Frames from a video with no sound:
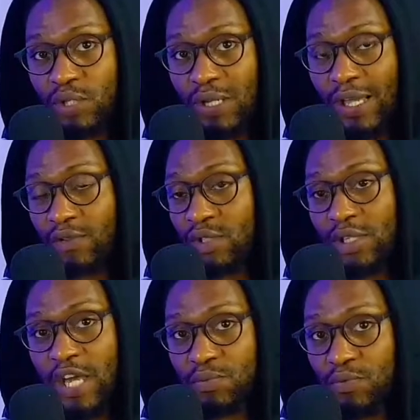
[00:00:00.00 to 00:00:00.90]
Like even the
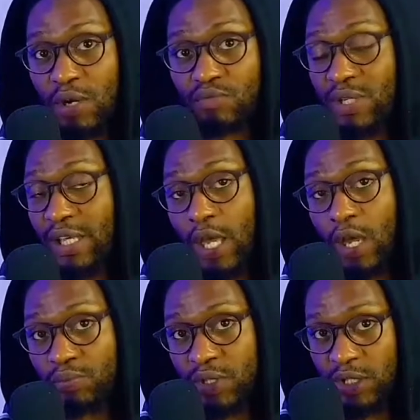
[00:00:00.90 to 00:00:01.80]
diaspora really
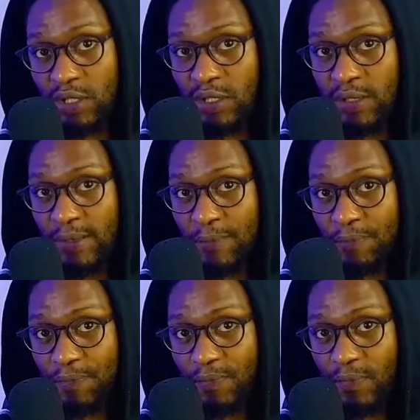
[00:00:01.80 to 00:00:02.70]
helped it.
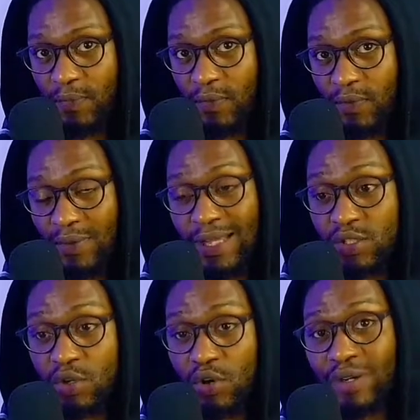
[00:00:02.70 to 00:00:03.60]
That
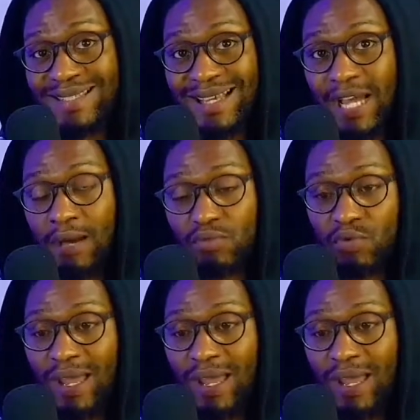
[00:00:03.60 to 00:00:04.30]
song is a Cameroon.